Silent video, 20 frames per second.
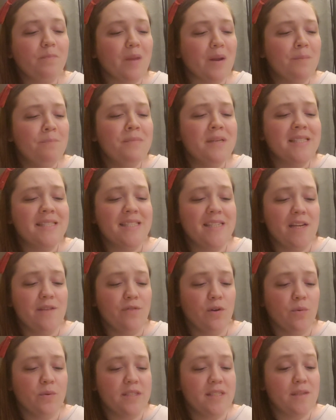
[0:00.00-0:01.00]
Miss
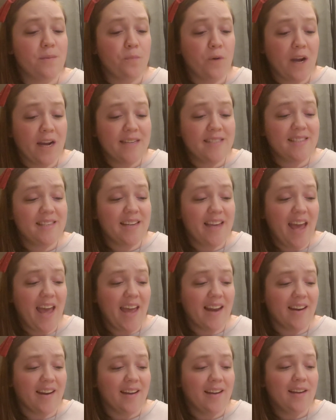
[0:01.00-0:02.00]
Deaver was surprised
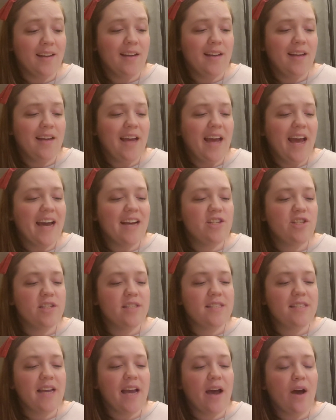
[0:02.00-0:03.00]
again at
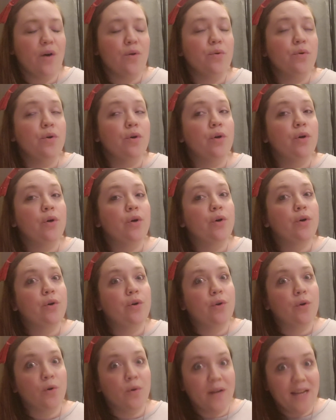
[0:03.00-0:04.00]
just how
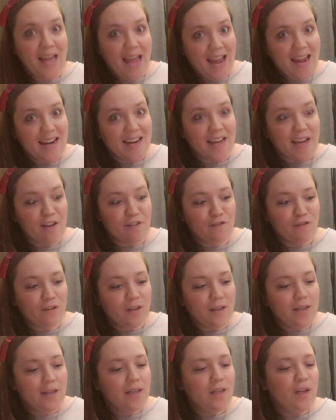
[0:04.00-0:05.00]
creative
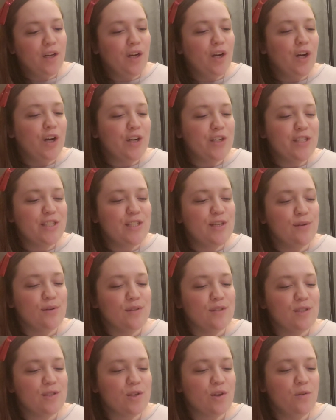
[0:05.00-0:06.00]
her
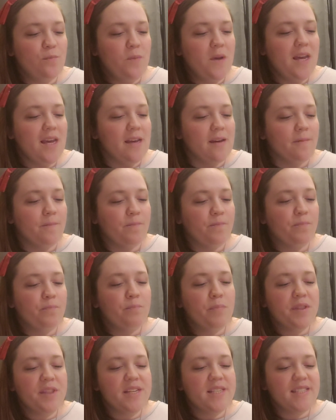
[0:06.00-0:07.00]
students could be.
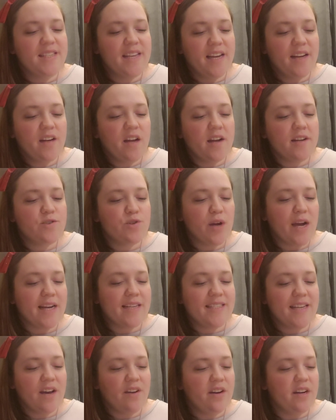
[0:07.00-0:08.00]
But the sand got
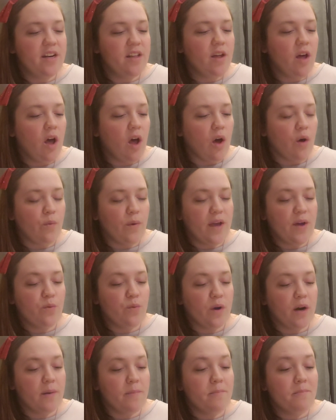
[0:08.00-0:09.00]
tracked out into the hallway
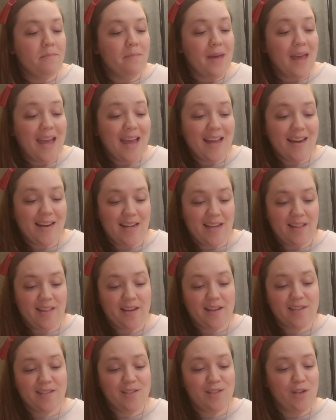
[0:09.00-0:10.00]
where Manny, the
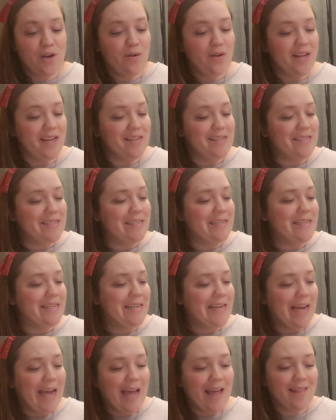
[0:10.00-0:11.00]
custodian, did
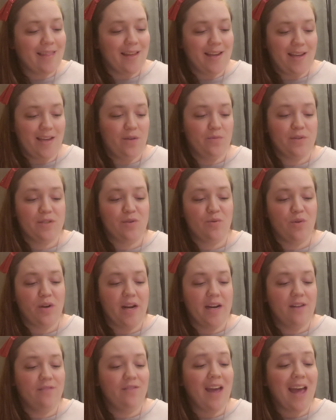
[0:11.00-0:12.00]
not think it was creative